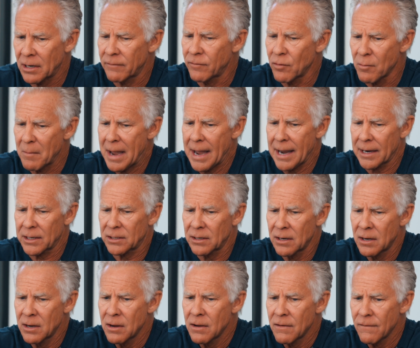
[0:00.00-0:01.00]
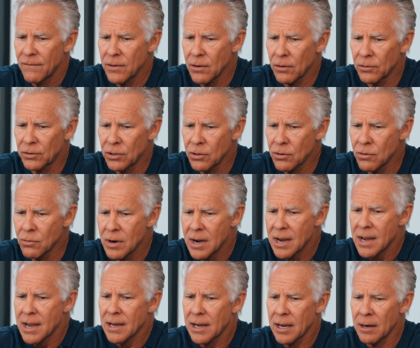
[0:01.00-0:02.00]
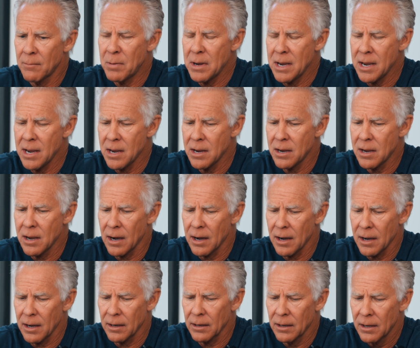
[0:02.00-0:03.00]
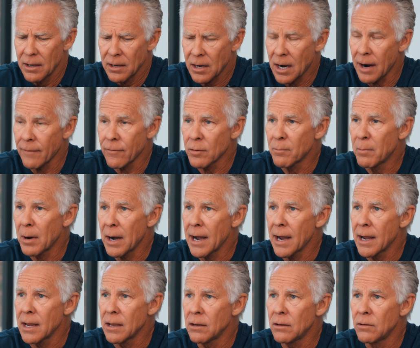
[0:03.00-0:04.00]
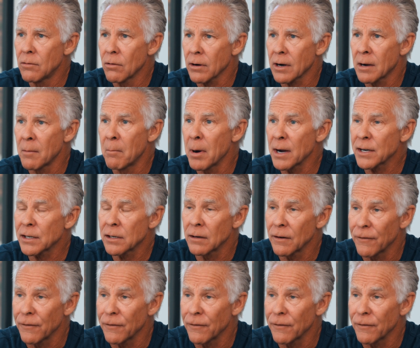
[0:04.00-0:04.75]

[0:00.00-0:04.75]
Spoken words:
of your max VO2 can be covered by your combustion